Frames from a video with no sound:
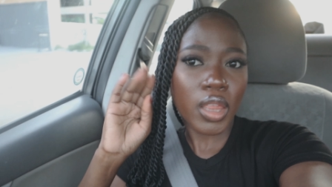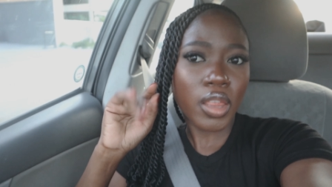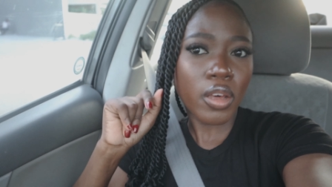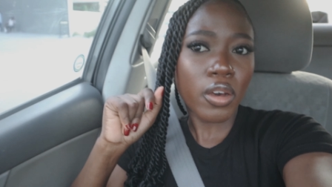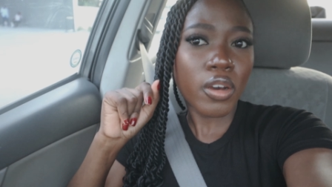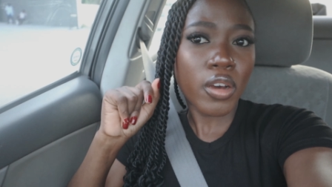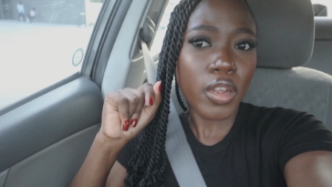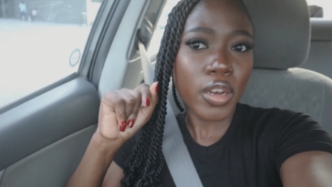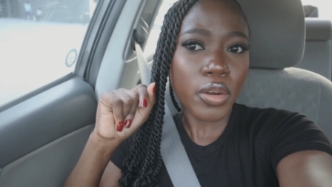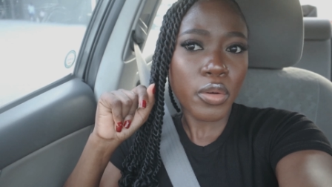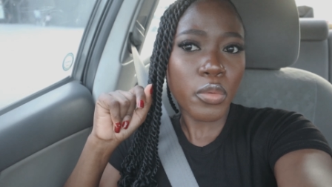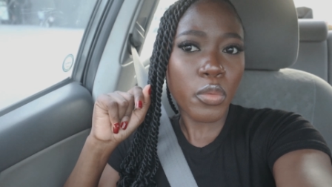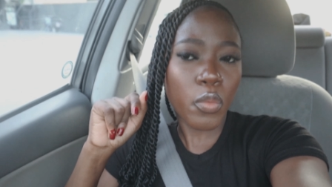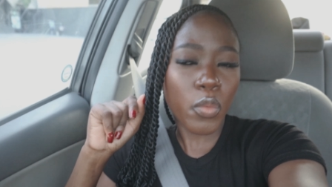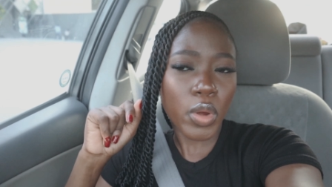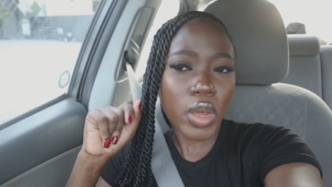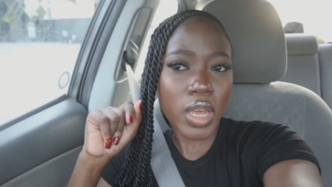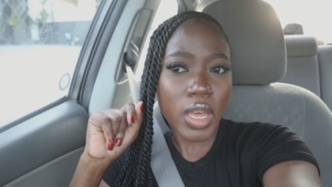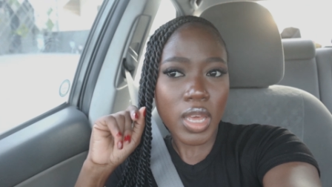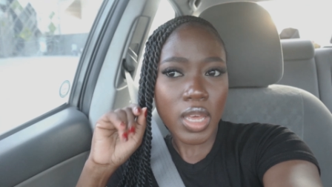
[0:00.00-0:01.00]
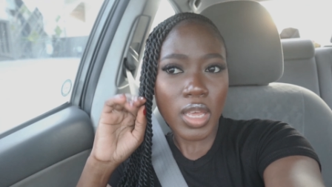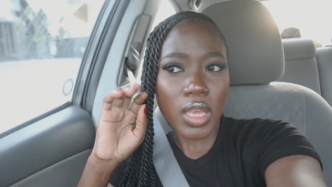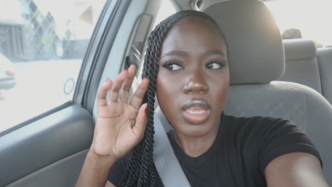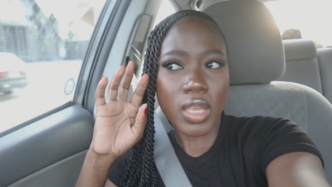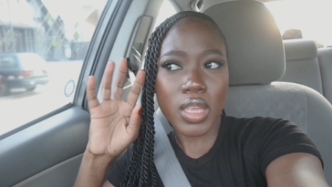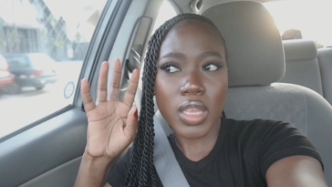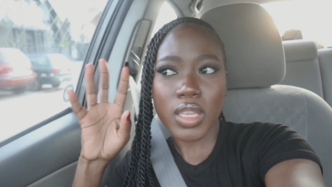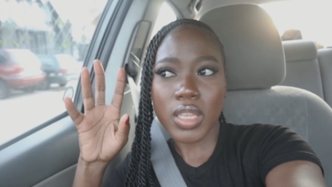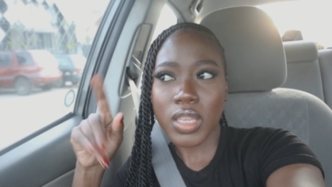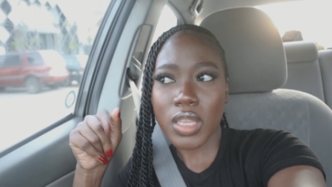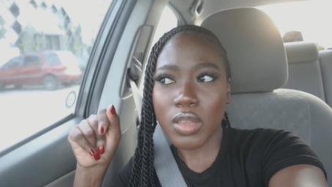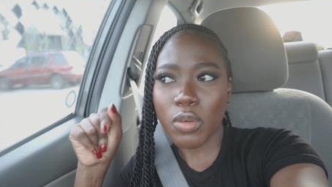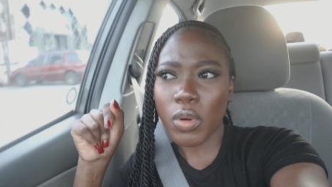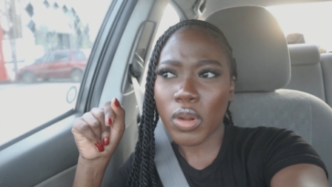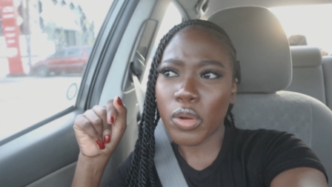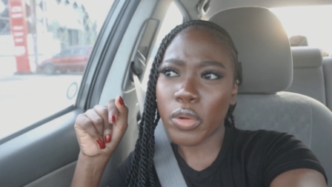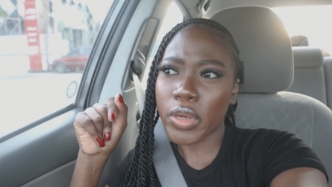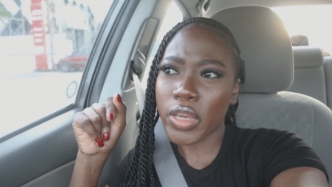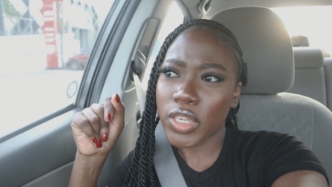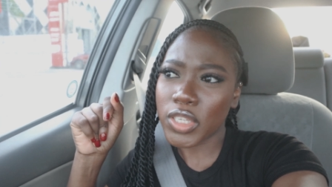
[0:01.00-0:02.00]
Done with
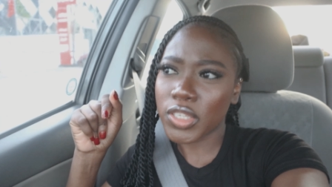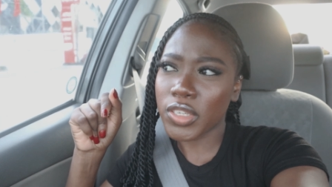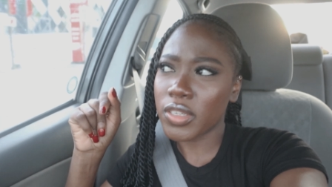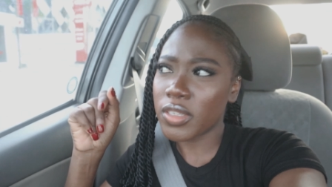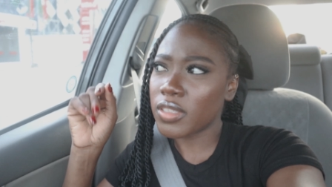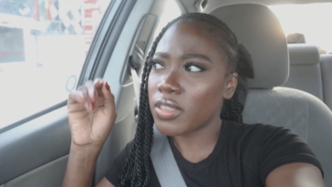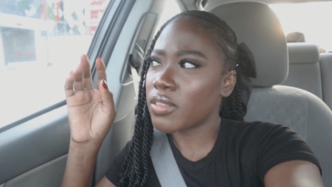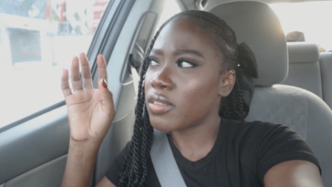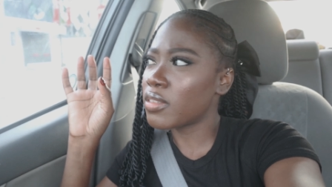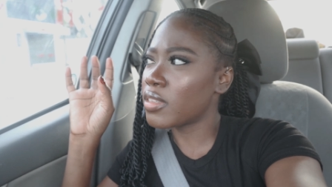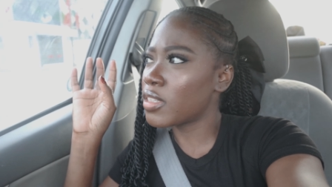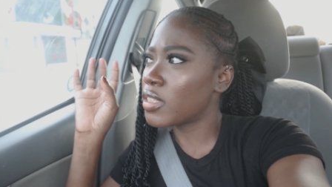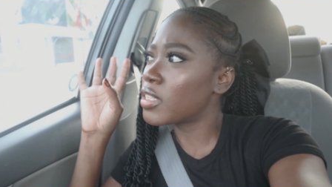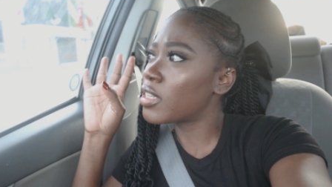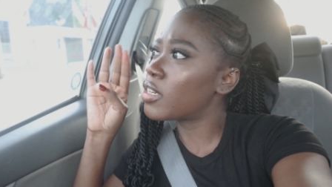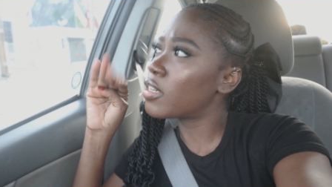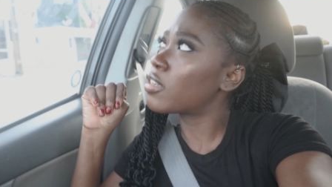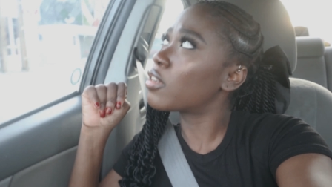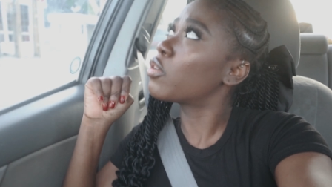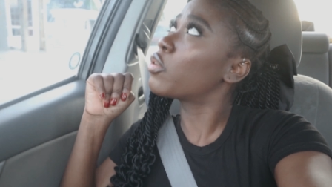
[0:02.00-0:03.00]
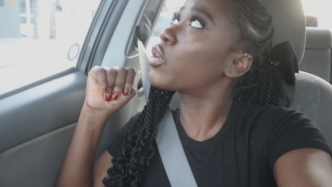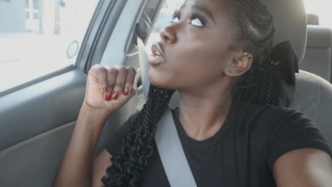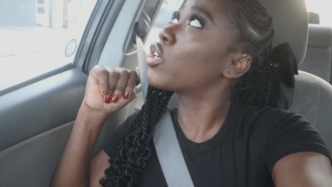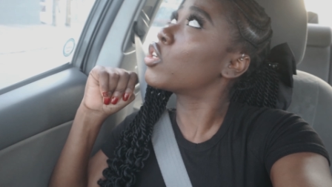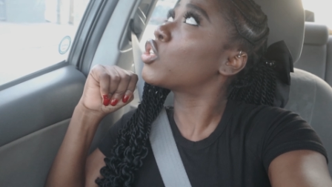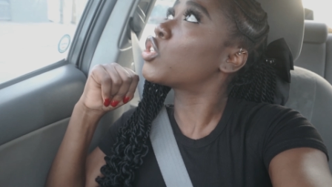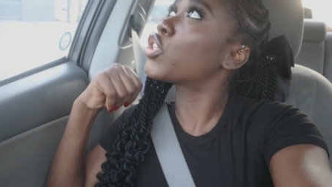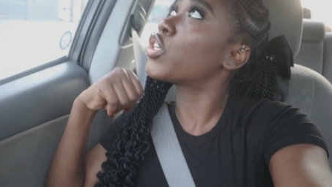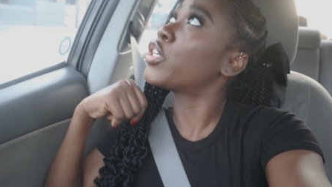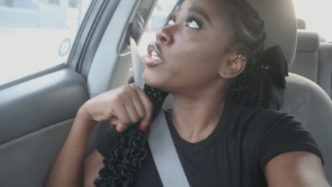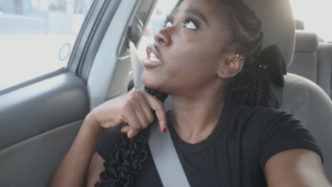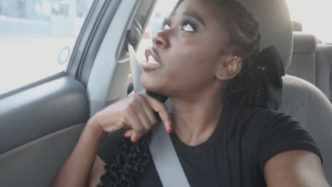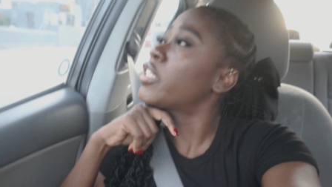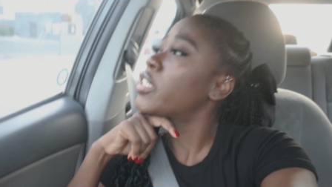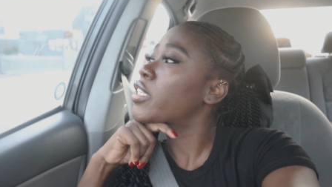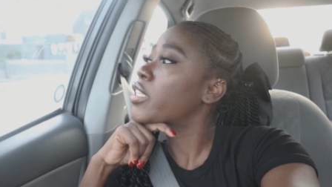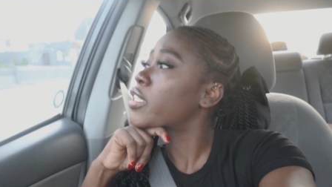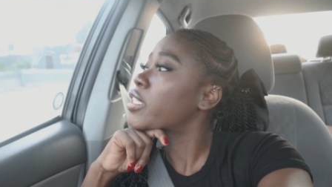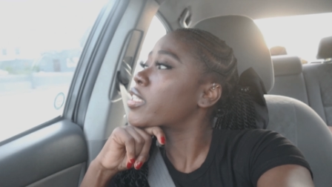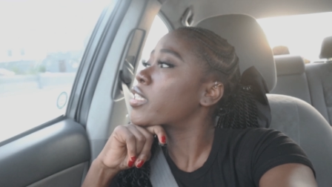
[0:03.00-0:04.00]
what location? The third location.
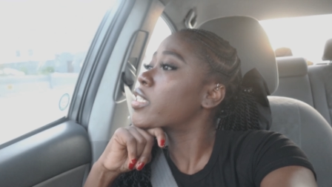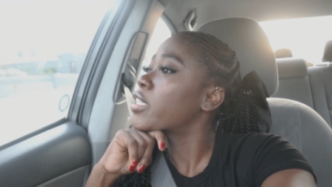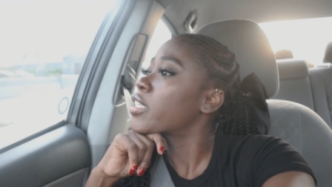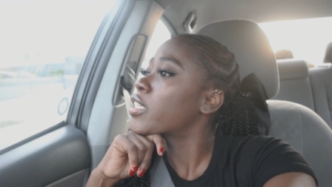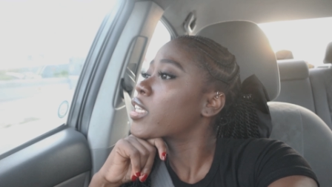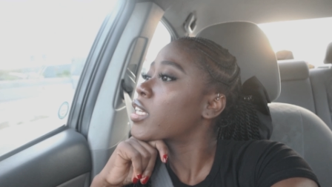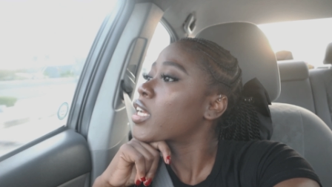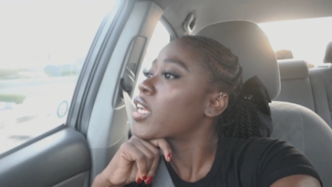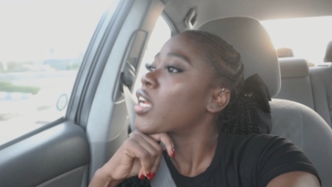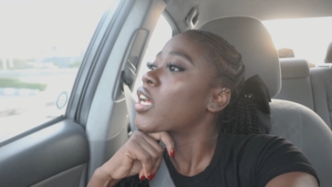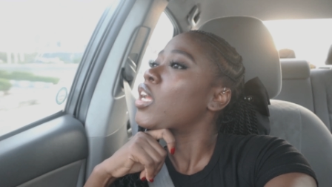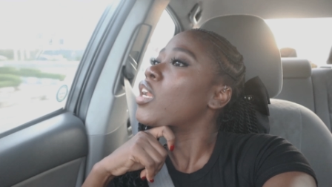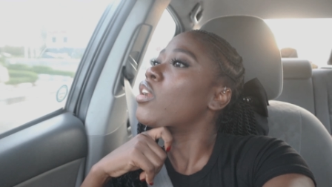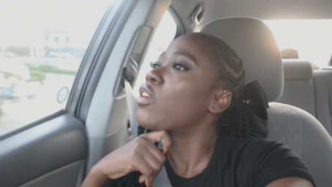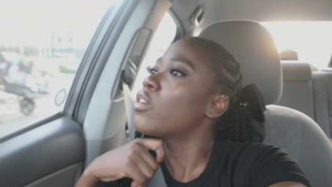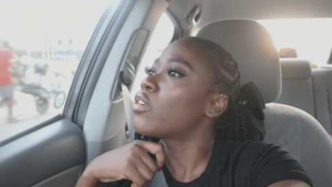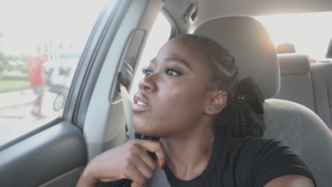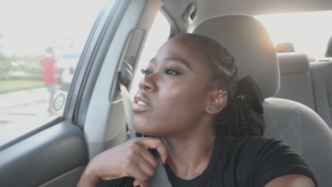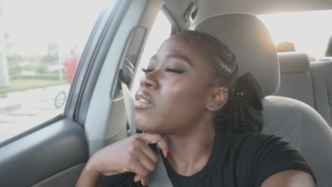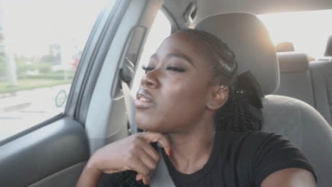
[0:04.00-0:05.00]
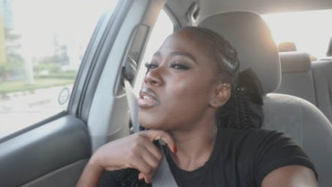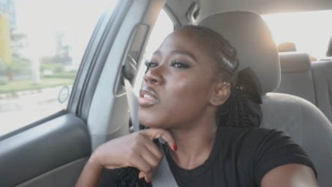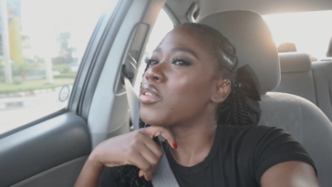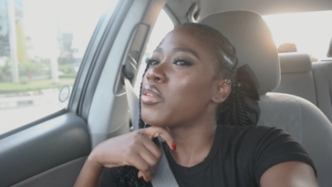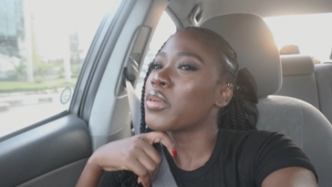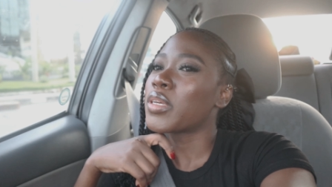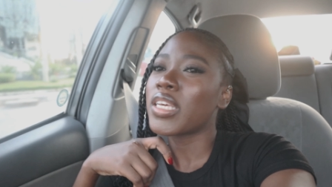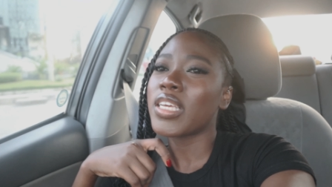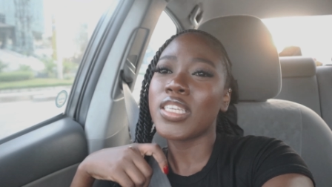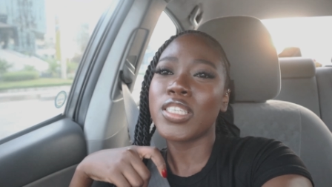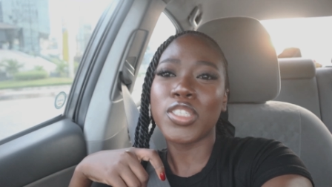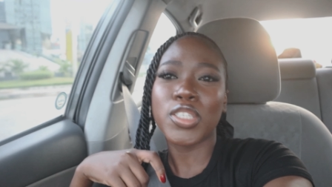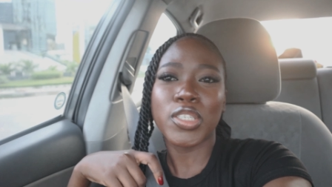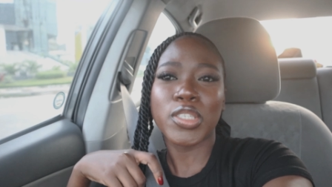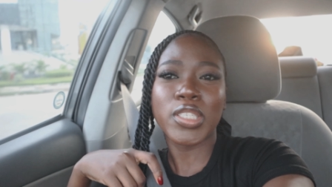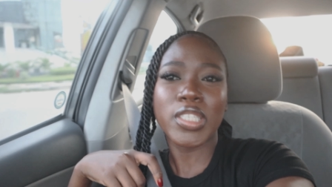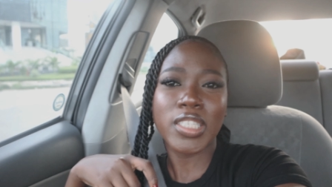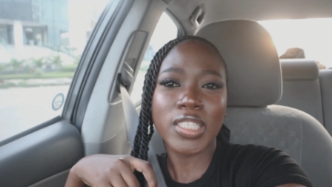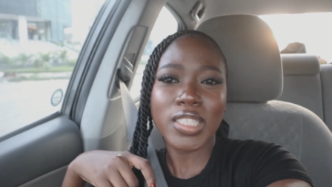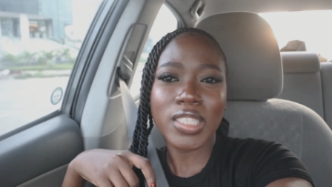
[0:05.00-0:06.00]
What
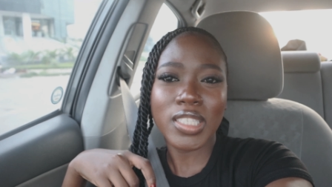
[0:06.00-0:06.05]
location?